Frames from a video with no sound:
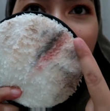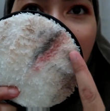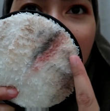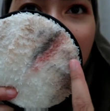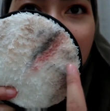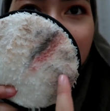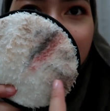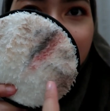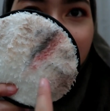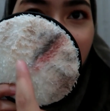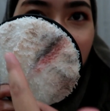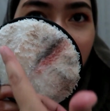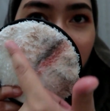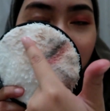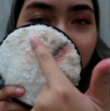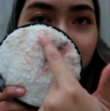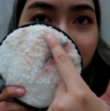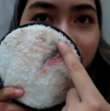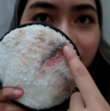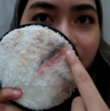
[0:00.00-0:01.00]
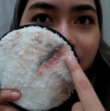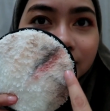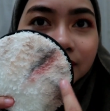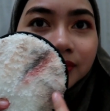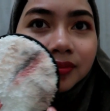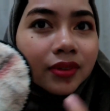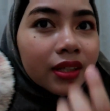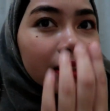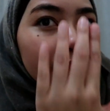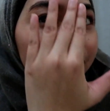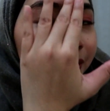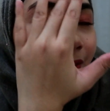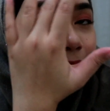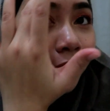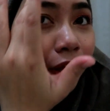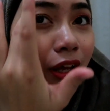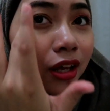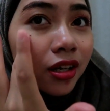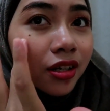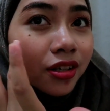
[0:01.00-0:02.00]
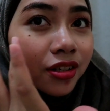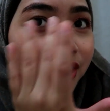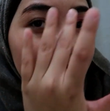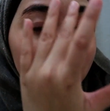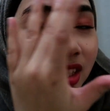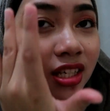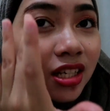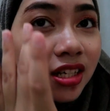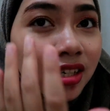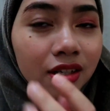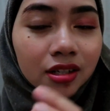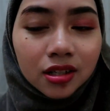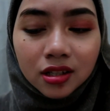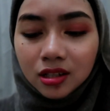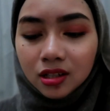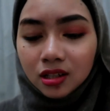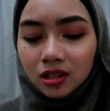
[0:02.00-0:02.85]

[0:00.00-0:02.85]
eye makeup right here, just here.